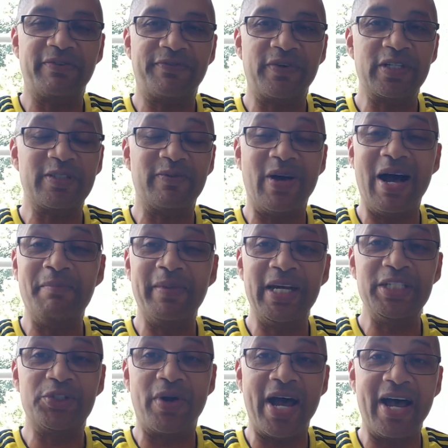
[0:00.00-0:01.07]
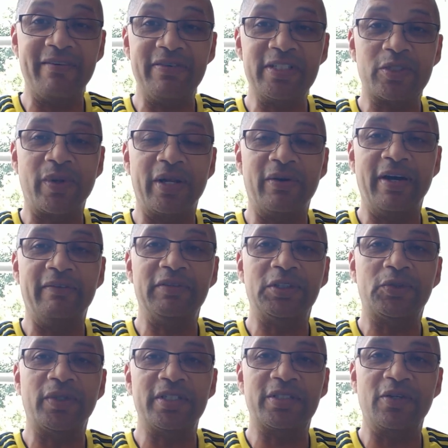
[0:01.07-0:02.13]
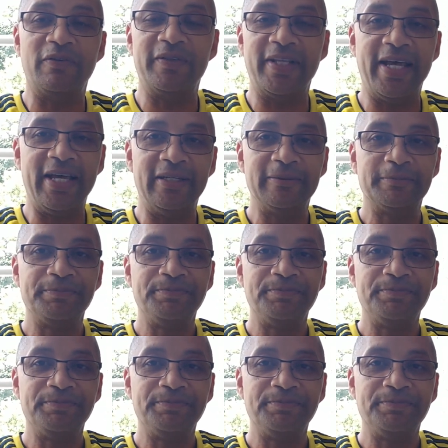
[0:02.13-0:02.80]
First of all, I'm not driving, so I don't have to stress over that.